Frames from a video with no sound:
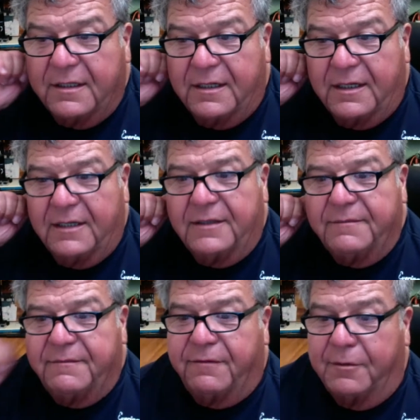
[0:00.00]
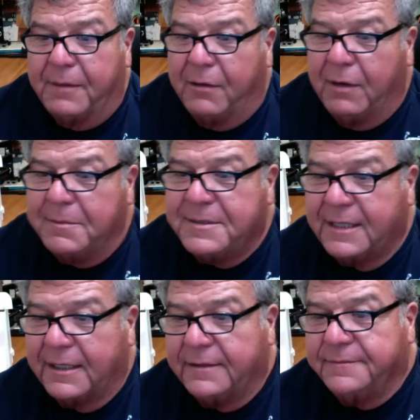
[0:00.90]
for my
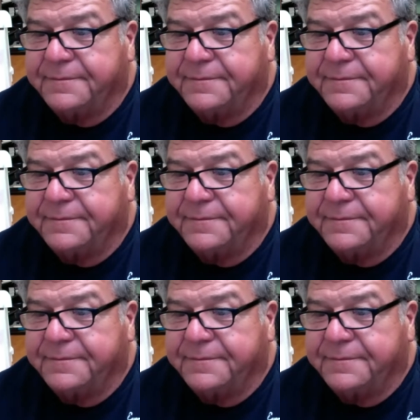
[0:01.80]
website.